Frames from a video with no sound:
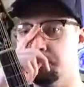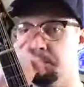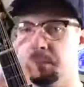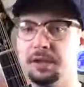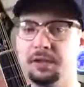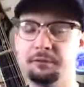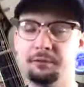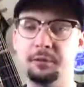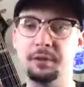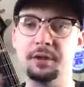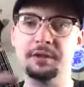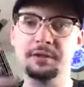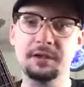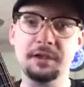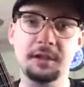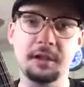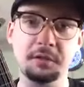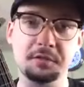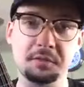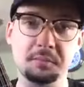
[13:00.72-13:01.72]
big frets." He
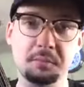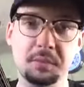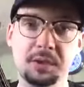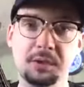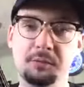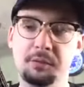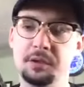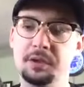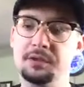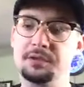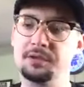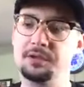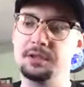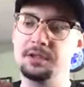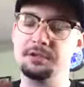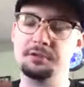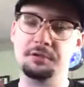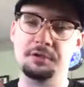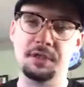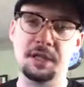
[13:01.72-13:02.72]
calls them big frets.
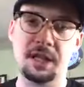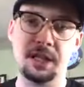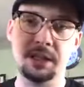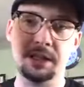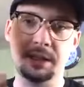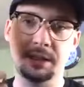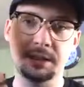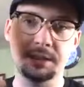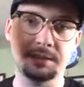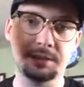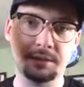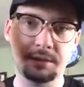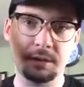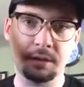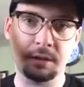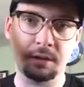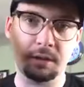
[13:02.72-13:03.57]
These are the 80s.